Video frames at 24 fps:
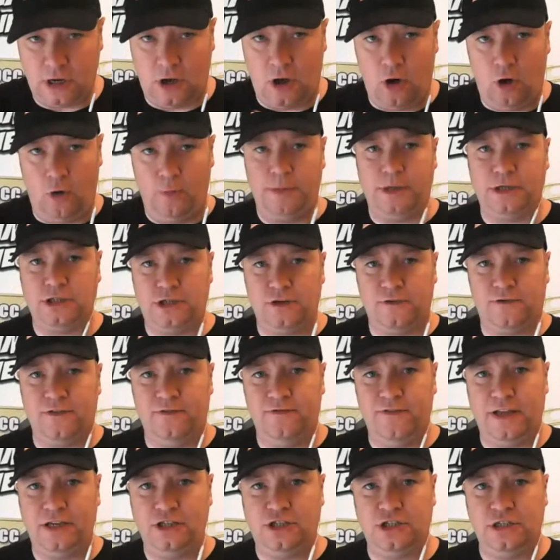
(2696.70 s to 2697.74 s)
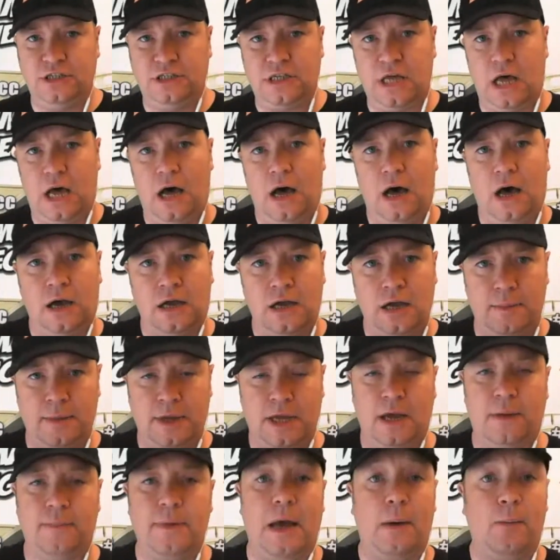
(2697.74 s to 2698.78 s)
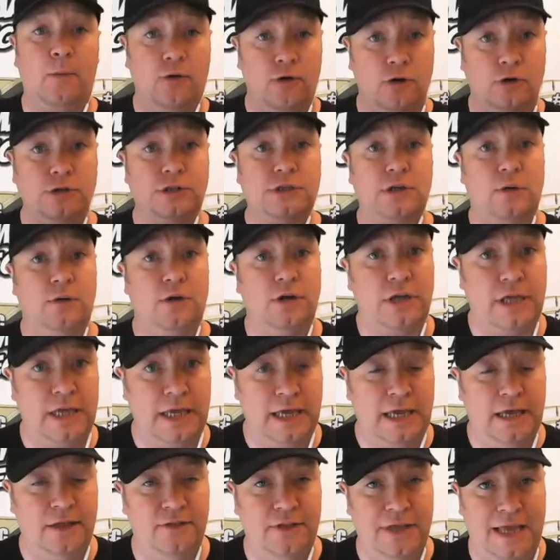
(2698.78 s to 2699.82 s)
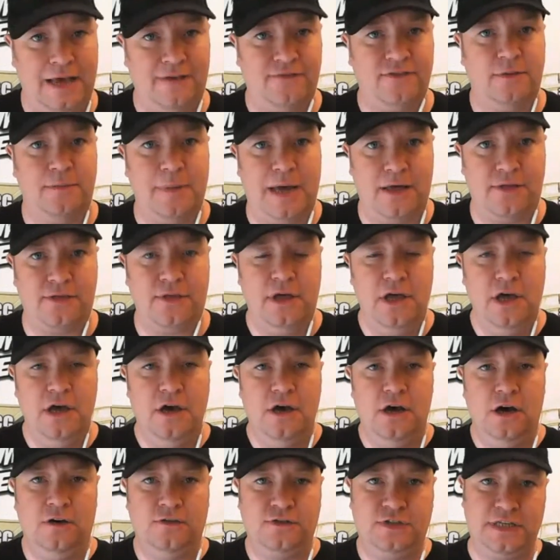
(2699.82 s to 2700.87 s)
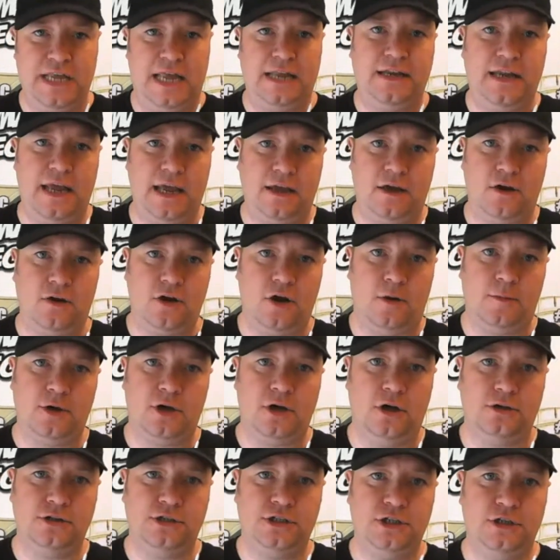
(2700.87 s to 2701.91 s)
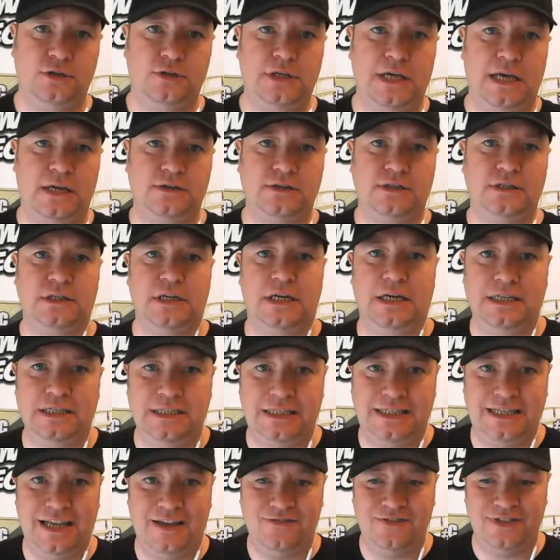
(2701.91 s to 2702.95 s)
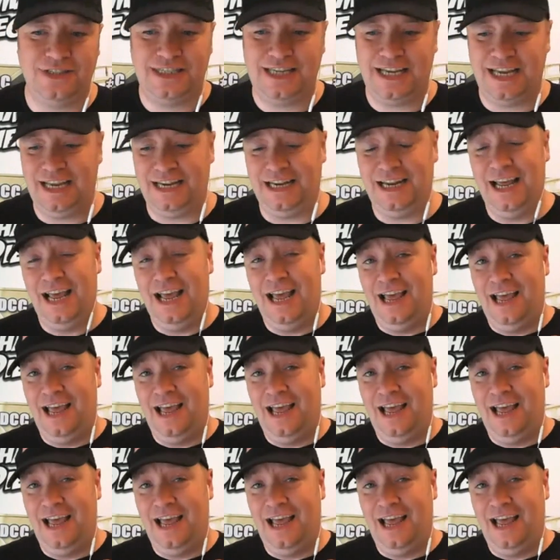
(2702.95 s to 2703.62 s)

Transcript: a whole bunch of conventions that are coming up, and we're also looking at the aftermath of San Diego Comic-Con 2017,